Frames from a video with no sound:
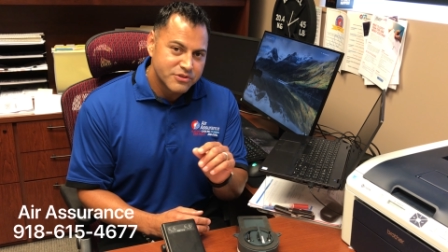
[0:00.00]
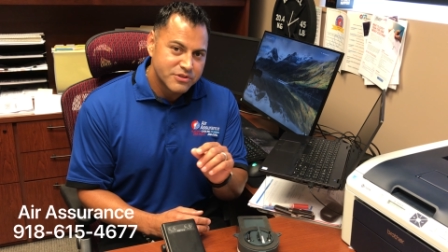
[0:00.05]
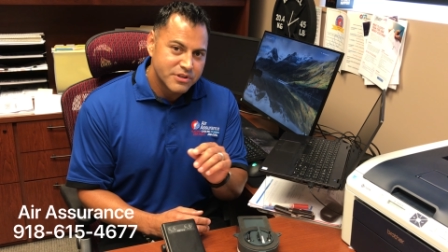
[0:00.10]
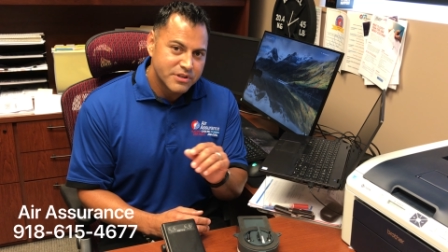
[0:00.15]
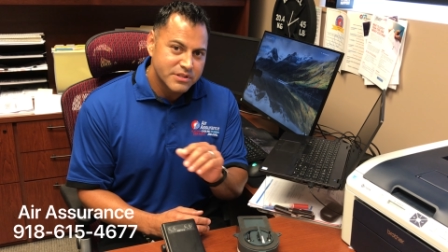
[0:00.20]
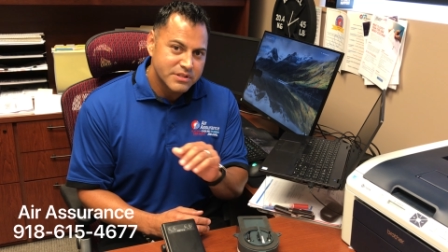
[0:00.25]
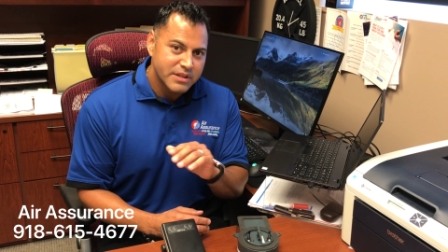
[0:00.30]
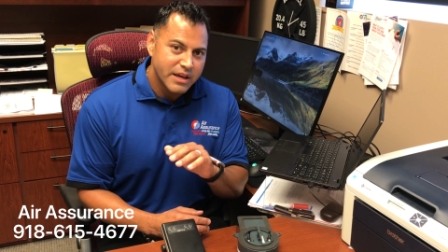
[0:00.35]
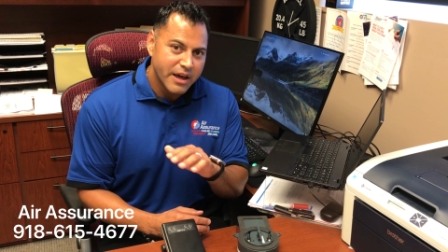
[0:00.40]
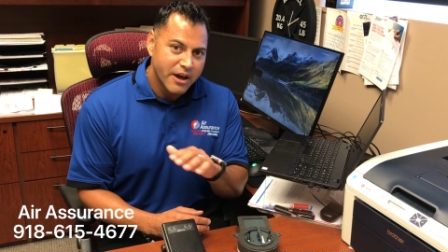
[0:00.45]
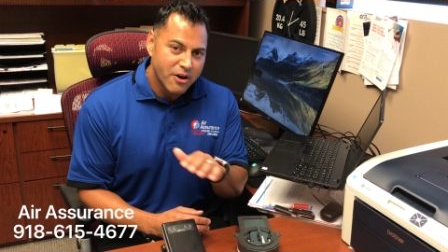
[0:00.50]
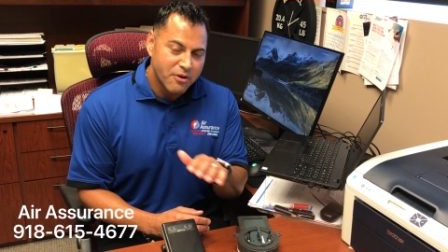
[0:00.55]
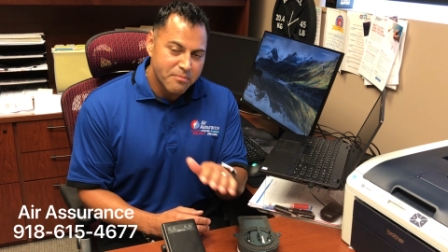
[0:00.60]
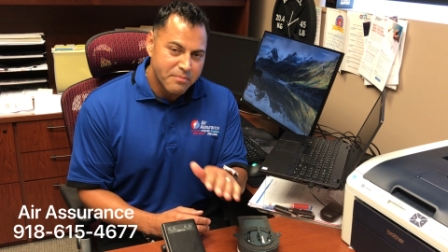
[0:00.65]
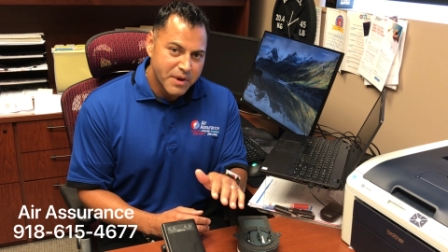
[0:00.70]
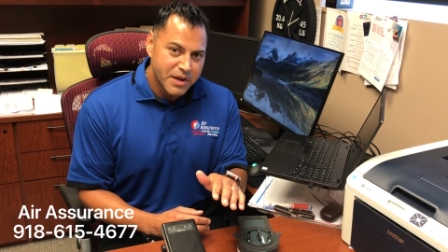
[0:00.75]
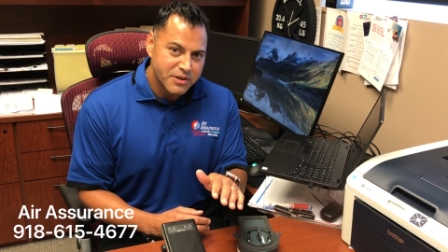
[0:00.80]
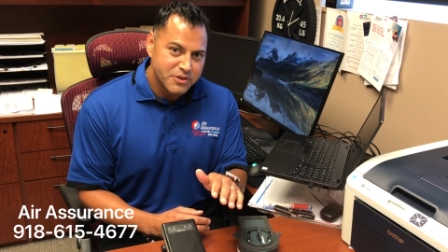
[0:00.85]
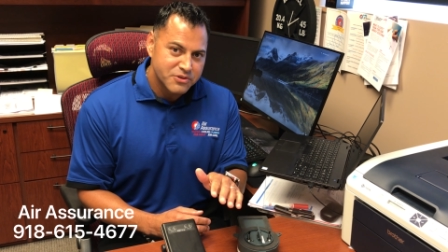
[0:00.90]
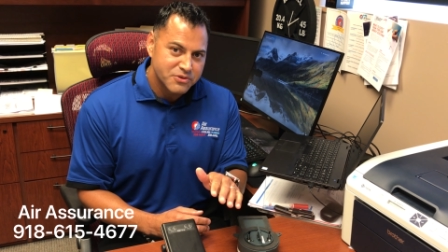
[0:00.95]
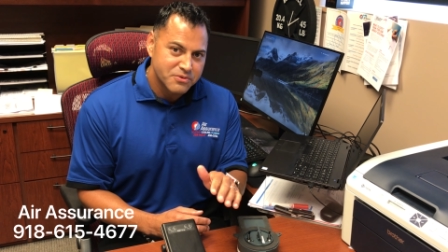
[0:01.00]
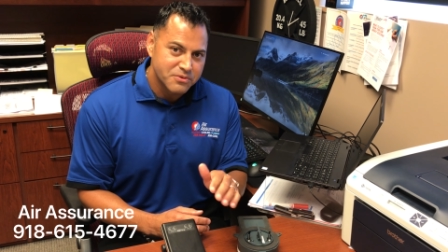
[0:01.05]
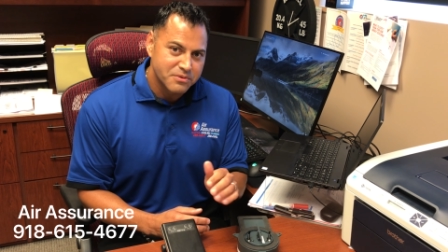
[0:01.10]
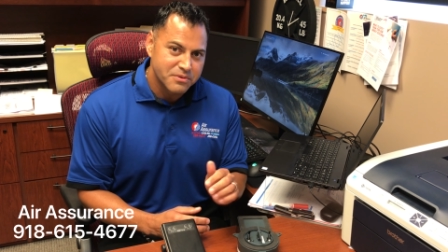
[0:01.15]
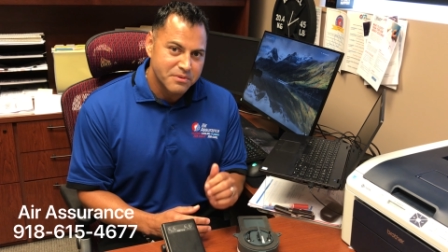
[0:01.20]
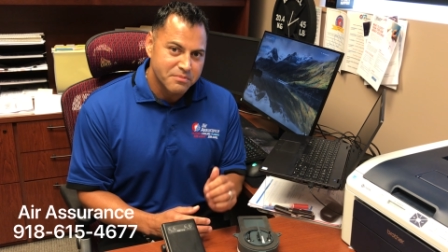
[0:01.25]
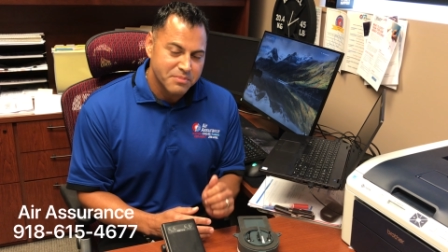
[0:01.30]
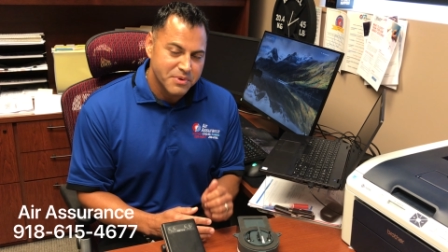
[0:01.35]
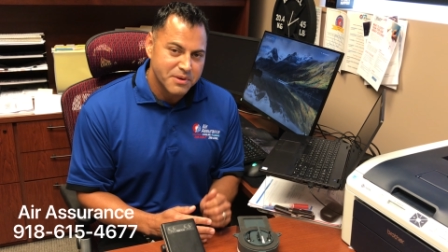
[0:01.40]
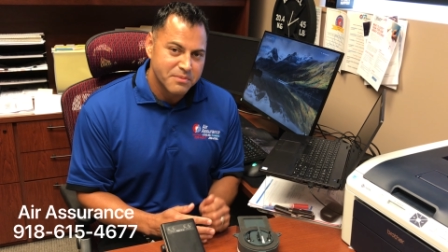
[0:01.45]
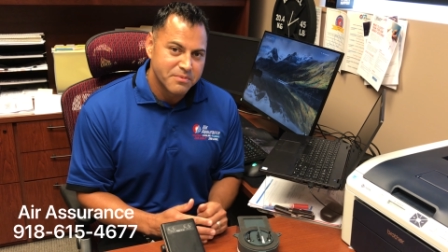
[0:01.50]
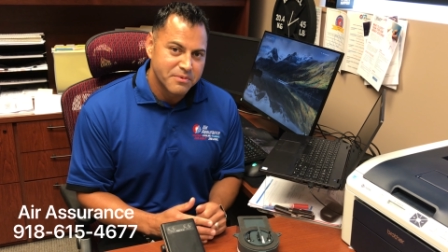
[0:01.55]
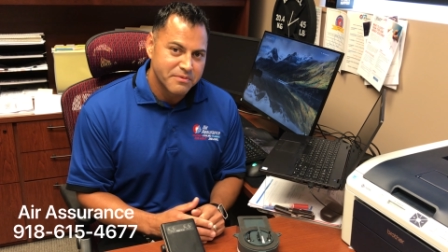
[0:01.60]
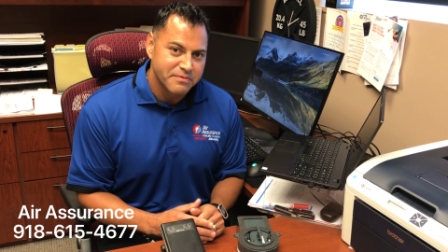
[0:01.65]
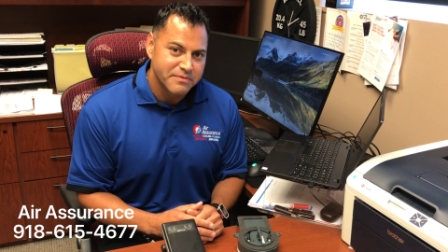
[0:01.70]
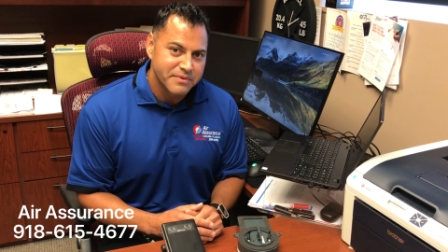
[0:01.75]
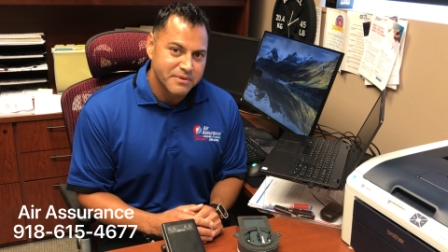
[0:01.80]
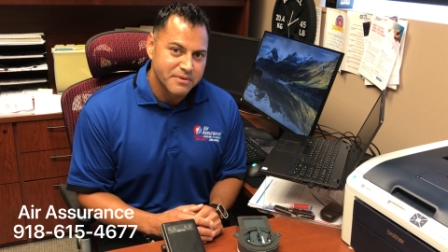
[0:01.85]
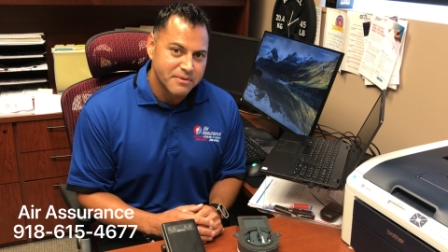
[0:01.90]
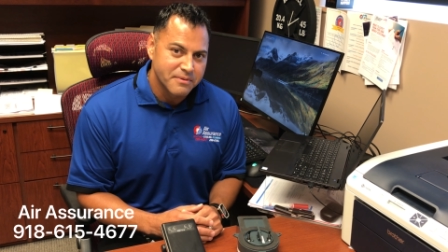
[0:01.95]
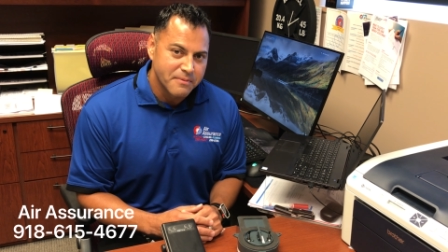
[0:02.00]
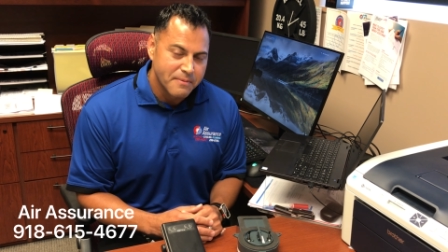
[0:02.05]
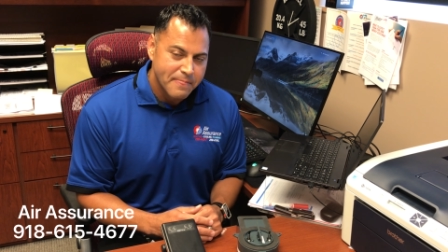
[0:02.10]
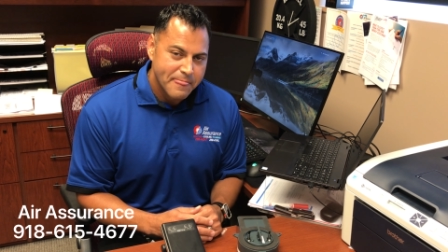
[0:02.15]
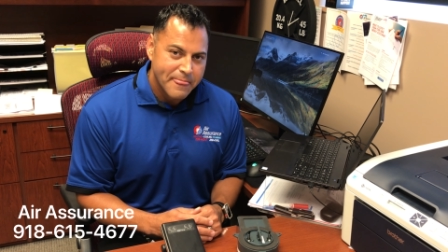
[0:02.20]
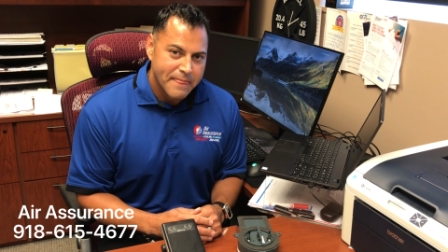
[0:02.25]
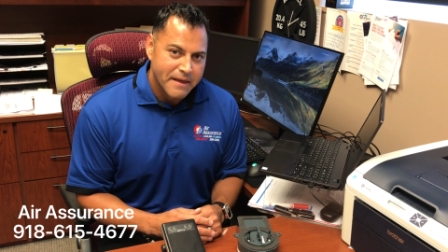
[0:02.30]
just to help make sure that people feel